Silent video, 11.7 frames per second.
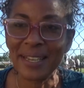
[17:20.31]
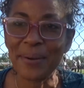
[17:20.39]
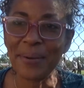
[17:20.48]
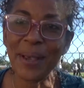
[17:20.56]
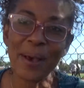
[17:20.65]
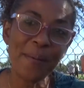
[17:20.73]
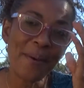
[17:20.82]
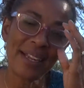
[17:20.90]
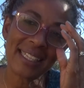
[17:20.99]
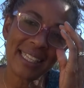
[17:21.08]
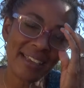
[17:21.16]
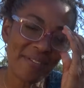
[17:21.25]
We all want to
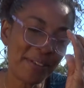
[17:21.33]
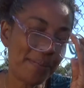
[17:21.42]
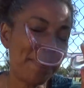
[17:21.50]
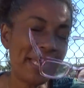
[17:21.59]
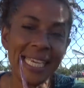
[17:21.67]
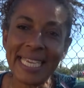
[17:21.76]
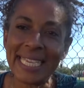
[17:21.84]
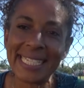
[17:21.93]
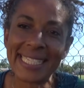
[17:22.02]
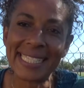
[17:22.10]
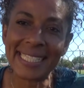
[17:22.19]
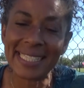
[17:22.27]
live in
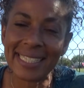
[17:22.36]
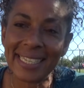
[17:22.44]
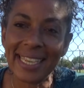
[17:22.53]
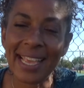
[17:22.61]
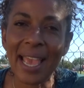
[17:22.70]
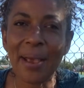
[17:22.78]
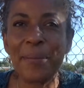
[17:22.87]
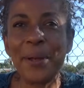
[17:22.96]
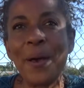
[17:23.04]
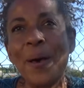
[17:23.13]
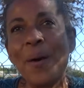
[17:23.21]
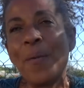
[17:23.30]
peace. And we
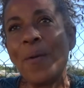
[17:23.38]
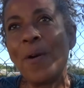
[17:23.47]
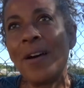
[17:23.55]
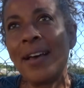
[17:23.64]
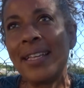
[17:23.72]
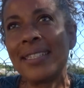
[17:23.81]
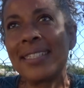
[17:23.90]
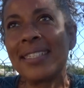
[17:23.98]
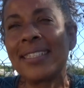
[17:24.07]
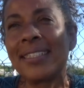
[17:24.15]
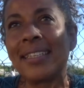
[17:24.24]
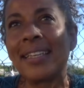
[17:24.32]
all want
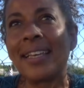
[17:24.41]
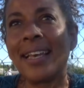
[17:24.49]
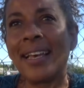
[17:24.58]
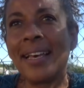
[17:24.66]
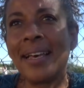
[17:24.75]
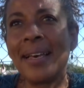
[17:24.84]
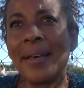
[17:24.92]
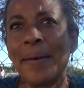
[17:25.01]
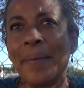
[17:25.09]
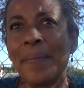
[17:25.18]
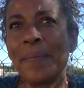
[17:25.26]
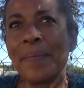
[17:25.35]

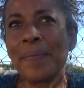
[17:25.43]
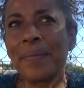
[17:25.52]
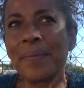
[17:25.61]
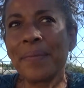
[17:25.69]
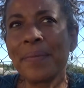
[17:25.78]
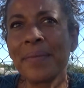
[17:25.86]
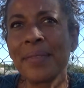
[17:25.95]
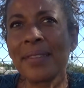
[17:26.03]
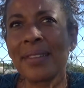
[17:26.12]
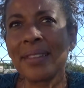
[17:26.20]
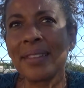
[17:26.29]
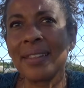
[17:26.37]
the
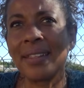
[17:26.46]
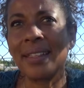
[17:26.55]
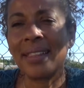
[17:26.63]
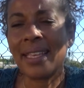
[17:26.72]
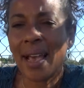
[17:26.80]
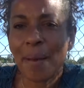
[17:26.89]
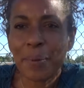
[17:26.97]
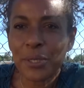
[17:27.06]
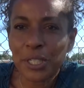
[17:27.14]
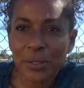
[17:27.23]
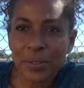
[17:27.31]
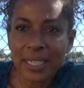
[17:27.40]

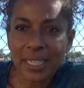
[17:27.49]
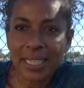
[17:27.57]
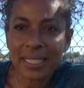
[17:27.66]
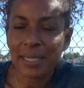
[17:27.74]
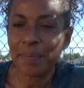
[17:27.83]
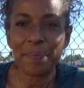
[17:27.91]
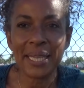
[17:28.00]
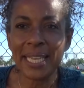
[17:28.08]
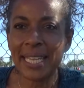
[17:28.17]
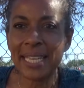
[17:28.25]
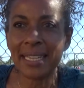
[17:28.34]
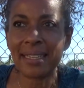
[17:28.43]
opportunity to
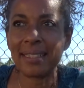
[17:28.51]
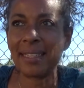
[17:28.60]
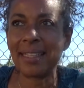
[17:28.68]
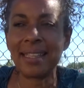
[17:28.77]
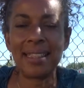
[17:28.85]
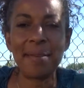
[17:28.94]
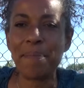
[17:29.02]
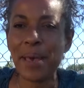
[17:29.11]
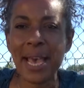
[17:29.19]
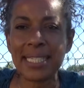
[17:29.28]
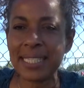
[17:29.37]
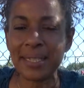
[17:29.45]
be the
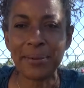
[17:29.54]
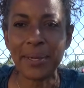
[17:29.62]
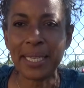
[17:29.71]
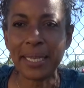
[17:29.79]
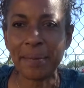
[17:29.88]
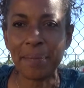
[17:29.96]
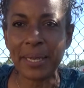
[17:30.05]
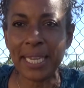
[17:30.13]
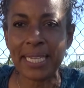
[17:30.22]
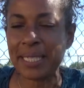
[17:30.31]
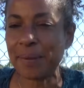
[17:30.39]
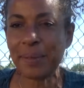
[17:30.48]
best that we can
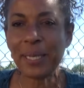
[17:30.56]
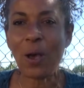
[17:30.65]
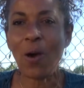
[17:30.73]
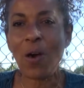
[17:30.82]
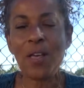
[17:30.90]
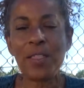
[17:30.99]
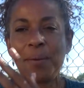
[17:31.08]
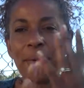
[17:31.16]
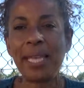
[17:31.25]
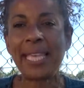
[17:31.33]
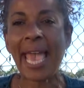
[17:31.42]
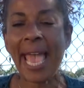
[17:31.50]
be, to be all that we
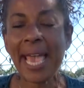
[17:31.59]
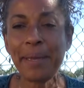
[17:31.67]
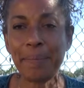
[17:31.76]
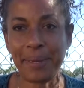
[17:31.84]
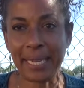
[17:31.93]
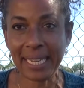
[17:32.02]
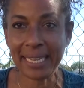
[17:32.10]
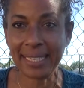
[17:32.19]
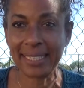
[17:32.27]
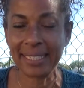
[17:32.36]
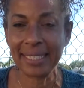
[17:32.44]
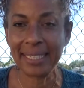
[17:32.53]
can be.
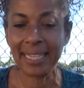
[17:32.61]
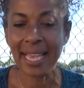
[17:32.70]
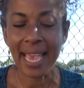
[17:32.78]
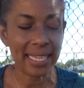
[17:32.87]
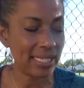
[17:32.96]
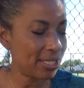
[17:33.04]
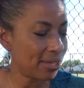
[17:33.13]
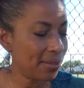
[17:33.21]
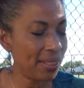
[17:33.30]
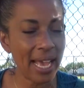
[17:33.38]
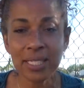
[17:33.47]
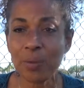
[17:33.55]
And so
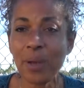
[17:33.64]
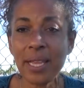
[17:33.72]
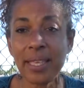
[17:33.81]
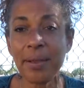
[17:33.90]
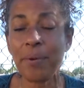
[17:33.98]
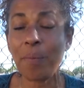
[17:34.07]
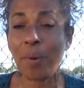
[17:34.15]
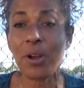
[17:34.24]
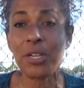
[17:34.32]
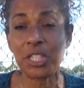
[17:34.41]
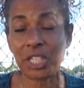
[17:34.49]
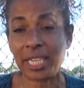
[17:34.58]
that's why they were
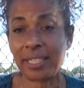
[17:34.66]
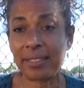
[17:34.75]
marching.